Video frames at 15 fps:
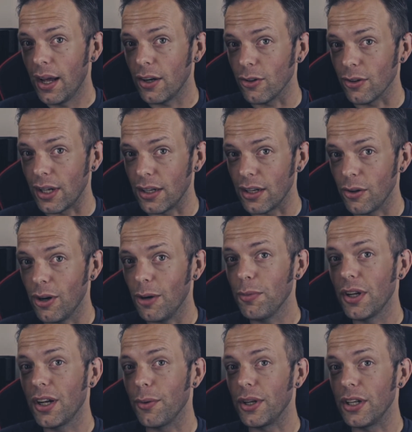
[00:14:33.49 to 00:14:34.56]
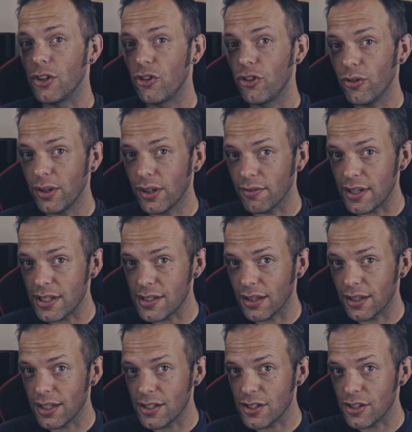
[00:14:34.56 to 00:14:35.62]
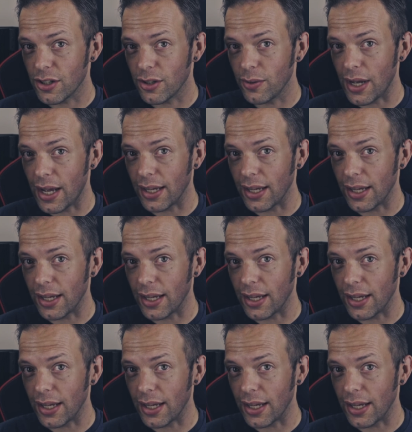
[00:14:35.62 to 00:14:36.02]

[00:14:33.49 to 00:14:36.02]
And on that note, I'm going to go and enjoy the rest of these two